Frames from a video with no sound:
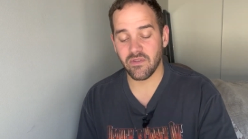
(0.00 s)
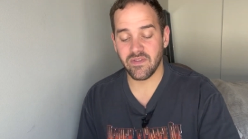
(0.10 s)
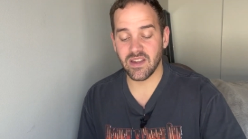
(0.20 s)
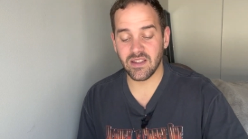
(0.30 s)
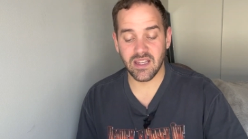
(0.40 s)
We're
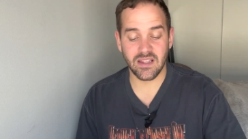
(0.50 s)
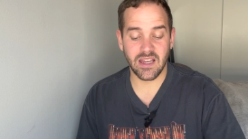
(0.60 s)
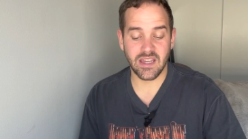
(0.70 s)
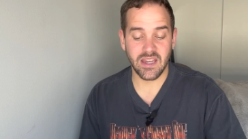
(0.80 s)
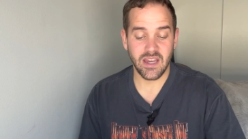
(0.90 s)
feeling
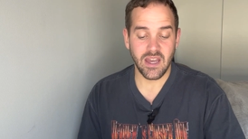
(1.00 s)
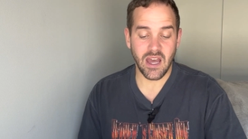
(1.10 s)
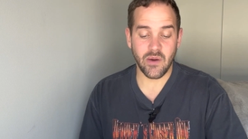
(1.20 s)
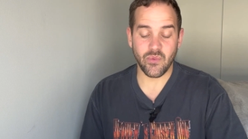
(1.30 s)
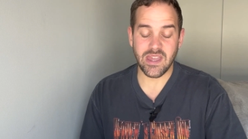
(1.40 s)
like
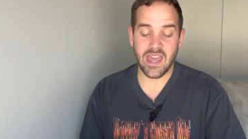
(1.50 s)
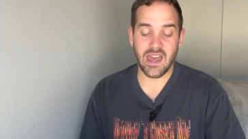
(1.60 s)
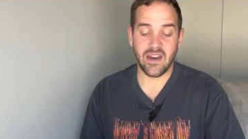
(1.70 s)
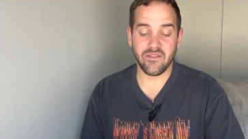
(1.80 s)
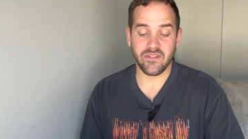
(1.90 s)
um, we
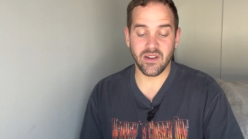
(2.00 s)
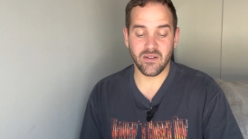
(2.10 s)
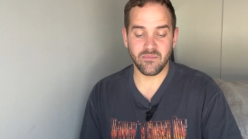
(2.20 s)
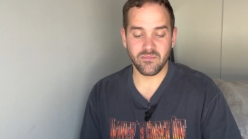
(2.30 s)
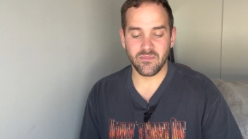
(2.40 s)
can't have um,